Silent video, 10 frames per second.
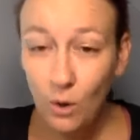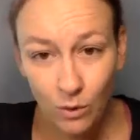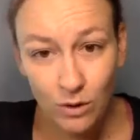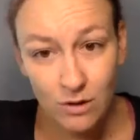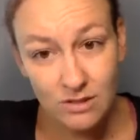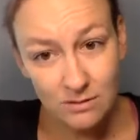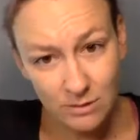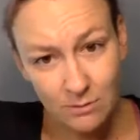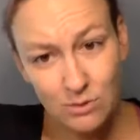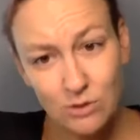or
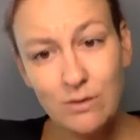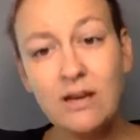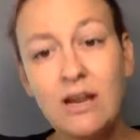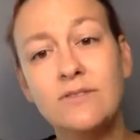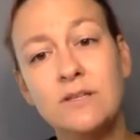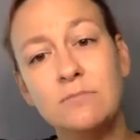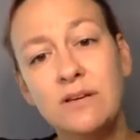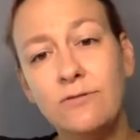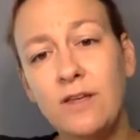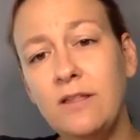sometimes you might have some
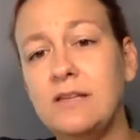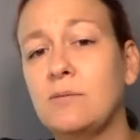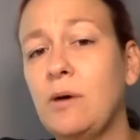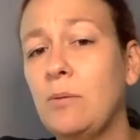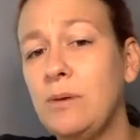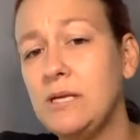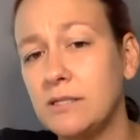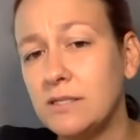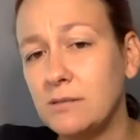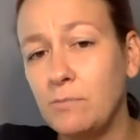big feelings about
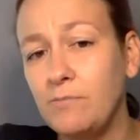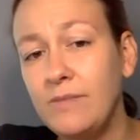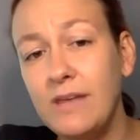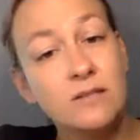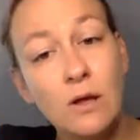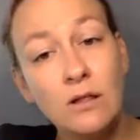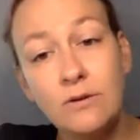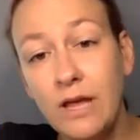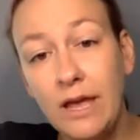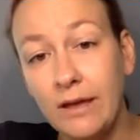peace, and that's all
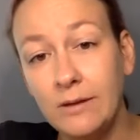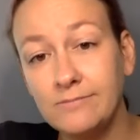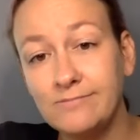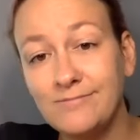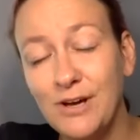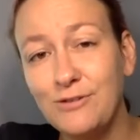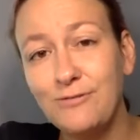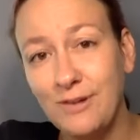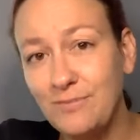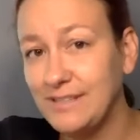okay. Or your
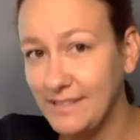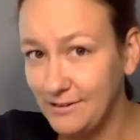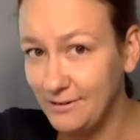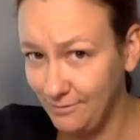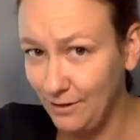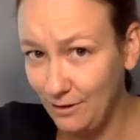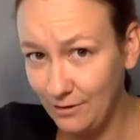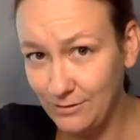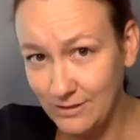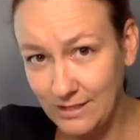family's there to feel all
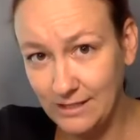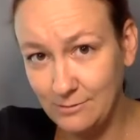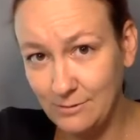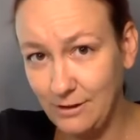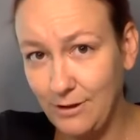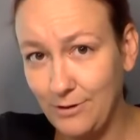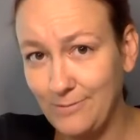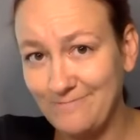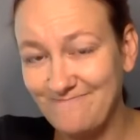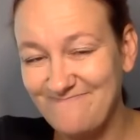those things with you.
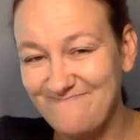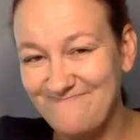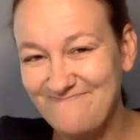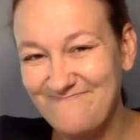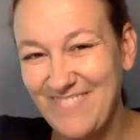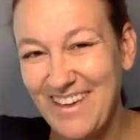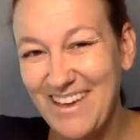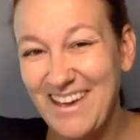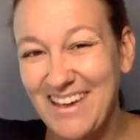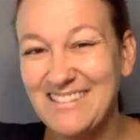
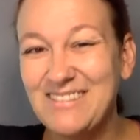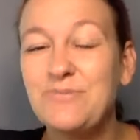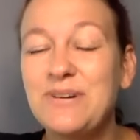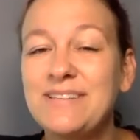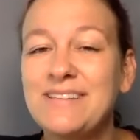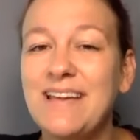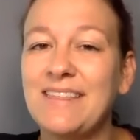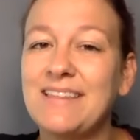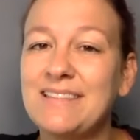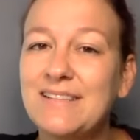So once
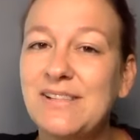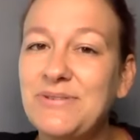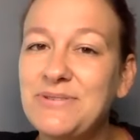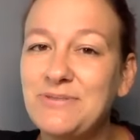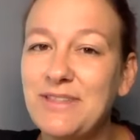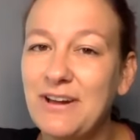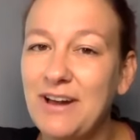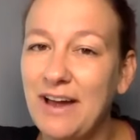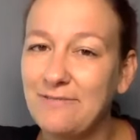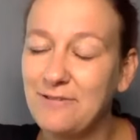again, let's close with our
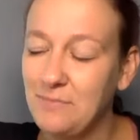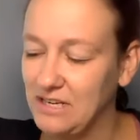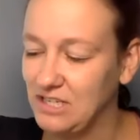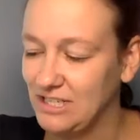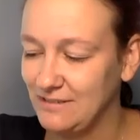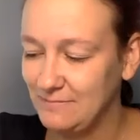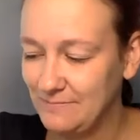affirmation.